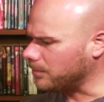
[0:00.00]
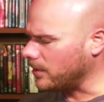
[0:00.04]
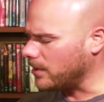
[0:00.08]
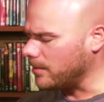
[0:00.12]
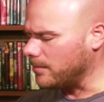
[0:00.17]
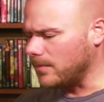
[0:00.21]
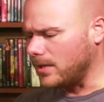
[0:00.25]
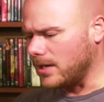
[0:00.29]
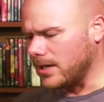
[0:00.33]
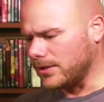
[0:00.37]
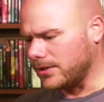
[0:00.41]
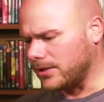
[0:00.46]
pretty
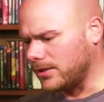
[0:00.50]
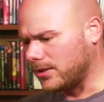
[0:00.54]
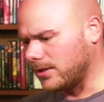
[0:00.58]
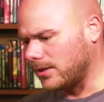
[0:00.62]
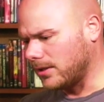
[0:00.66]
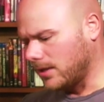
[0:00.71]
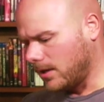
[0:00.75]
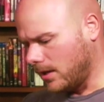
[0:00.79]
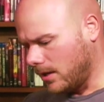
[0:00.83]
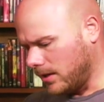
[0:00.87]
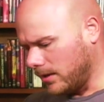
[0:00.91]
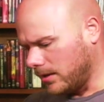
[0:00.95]

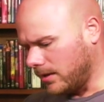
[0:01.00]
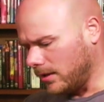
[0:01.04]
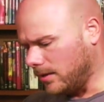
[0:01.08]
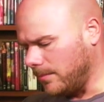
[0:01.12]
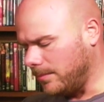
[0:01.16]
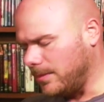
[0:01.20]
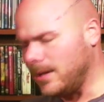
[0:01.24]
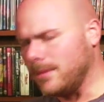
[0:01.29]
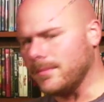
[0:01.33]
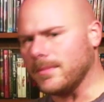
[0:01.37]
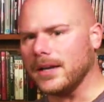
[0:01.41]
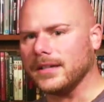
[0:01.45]
much going
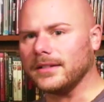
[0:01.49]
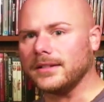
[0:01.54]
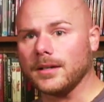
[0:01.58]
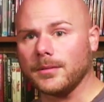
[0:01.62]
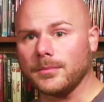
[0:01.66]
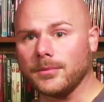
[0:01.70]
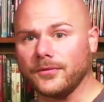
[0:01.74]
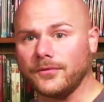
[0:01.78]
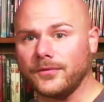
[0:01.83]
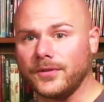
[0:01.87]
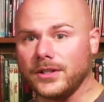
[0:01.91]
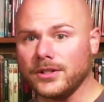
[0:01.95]
to be my
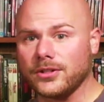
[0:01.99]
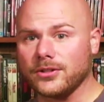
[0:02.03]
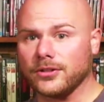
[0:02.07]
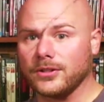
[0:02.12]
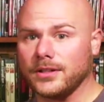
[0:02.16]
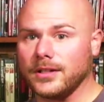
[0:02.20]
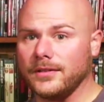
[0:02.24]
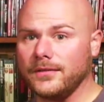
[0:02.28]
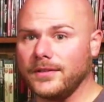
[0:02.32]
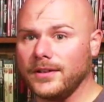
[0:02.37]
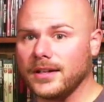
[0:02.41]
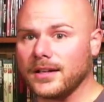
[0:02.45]
double feature
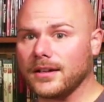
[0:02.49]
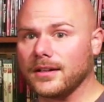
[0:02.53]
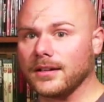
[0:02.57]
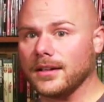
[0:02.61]
DVD